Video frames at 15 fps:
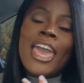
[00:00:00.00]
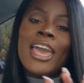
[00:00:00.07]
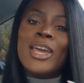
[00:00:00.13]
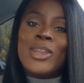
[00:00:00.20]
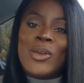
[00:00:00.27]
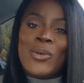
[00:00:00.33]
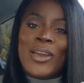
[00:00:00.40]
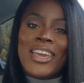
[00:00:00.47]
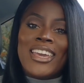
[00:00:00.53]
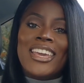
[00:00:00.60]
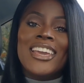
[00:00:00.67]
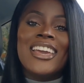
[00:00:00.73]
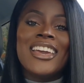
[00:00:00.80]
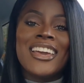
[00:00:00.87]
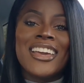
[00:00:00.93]
Anyway,
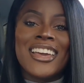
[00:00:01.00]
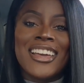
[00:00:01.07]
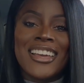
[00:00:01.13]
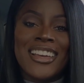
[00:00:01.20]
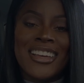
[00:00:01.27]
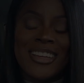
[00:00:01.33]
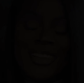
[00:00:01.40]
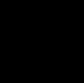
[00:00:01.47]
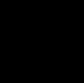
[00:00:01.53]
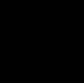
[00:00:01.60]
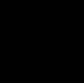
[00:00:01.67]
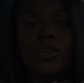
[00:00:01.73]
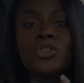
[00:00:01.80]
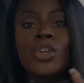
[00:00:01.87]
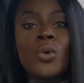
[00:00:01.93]

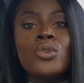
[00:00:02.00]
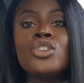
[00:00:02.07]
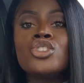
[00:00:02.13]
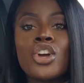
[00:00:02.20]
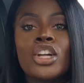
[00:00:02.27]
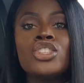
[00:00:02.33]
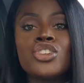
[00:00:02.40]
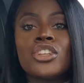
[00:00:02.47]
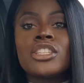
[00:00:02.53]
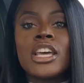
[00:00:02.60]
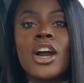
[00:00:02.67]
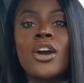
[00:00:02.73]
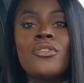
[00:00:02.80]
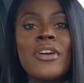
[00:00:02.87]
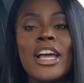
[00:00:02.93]
so don't judge
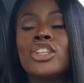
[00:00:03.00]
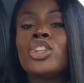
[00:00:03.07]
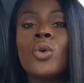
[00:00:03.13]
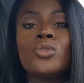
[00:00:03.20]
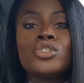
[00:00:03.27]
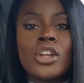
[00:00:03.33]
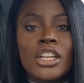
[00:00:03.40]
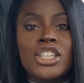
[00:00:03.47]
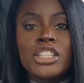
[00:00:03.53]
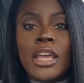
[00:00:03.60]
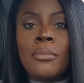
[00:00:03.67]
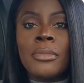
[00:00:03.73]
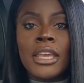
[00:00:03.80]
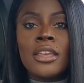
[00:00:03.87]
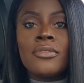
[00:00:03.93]
yourself and don't judge
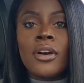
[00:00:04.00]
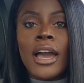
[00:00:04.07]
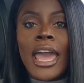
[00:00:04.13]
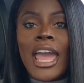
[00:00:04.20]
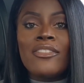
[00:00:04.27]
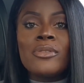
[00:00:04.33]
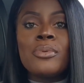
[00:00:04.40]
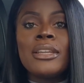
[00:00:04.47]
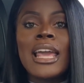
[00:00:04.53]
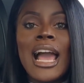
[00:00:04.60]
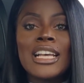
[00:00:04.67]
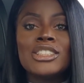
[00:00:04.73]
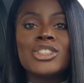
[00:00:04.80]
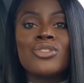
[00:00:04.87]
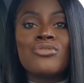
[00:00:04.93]
them either. Everybody
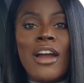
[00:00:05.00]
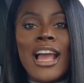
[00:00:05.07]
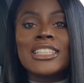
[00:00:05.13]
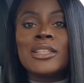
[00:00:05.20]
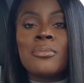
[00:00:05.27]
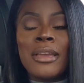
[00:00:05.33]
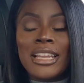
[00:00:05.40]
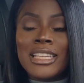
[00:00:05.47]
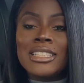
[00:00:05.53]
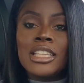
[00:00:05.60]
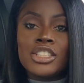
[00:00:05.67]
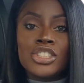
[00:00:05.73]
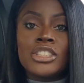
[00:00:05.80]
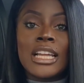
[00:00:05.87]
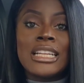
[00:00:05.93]
has the right to make
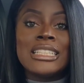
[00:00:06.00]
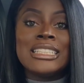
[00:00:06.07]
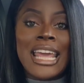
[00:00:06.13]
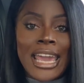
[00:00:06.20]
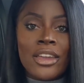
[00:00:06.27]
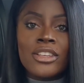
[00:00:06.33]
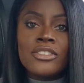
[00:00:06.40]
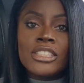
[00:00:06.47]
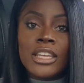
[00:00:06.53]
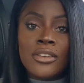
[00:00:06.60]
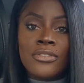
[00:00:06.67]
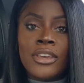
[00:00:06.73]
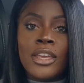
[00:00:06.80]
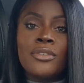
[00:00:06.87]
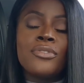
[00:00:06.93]
decisions that they see
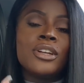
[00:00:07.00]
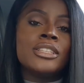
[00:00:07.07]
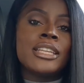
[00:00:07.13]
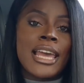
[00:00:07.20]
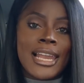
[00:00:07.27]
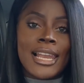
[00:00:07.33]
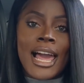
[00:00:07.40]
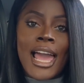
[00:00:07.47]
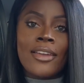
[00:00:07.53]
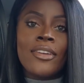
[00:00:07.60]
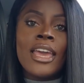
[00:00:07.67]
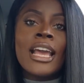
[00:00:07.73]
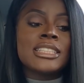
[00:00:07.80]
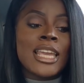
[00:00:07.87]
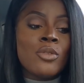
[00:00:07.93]
fit for their life.
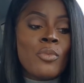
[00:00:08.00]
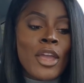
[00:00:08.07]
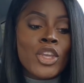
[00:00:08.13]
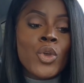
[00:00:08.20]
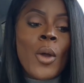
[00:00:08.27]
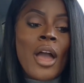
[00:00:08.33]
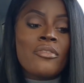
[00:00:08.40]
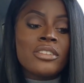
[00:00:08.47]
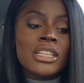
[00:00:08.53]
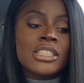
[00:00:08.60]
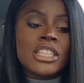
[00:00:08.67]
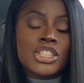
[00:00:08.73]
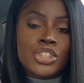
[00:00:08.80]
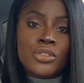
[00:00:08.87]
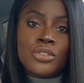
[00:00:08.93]
The same way you have a
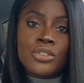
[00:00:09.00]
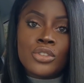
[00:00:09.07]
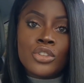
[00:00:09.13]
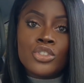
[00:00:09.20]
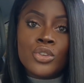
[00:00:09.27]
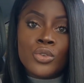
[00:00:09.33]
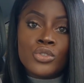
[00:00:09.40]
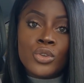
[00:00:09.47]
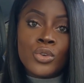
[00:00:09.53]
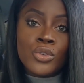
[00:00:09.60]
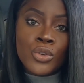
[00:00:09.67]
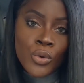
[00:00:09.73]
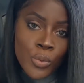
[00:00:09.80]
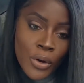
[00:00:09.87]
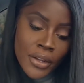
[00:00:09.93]
decision to choose who you